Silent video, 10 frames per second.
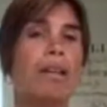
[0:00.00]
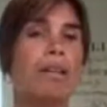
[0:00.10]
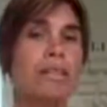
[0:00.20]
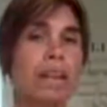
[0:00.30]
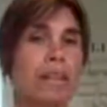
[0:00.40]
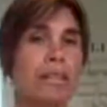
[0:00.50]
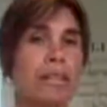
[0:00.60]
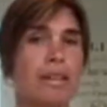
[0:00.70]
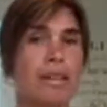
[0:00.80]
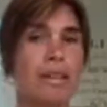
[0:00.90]
I said
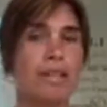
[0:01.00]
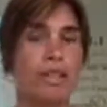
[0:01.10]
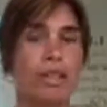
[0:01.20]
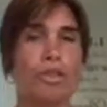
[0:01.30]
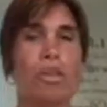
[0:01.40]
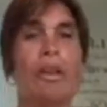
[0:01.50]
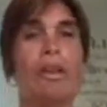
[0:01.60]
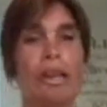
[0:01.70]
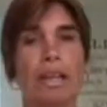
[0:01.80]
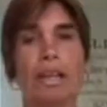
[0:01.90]
to you
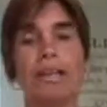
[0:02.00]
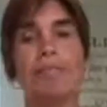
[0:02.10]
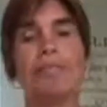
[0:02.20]
earlier,